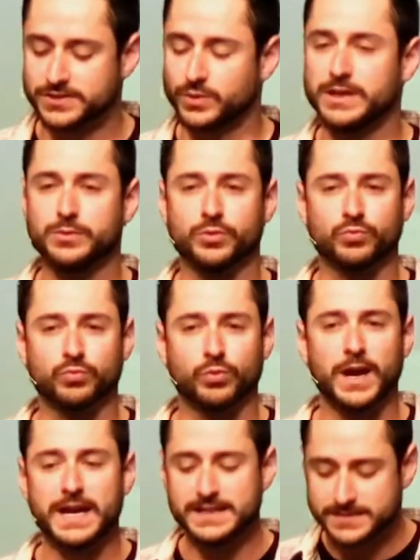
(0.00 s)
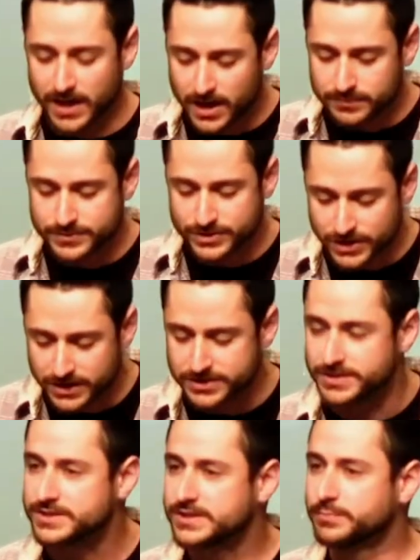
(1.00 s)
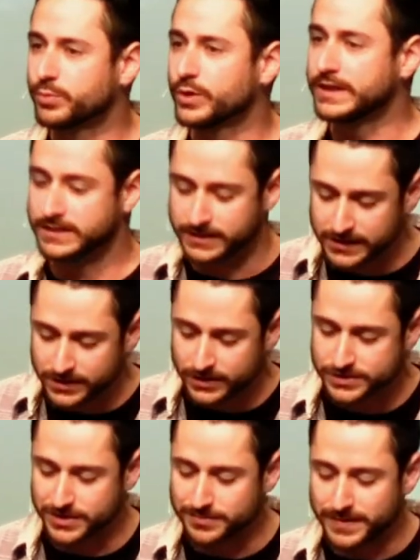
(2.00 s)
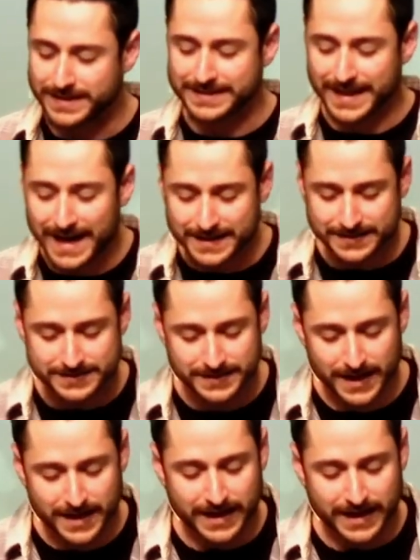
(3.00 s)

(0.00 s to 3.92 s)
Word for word: So he would raise up judges to bring leadership and guidance.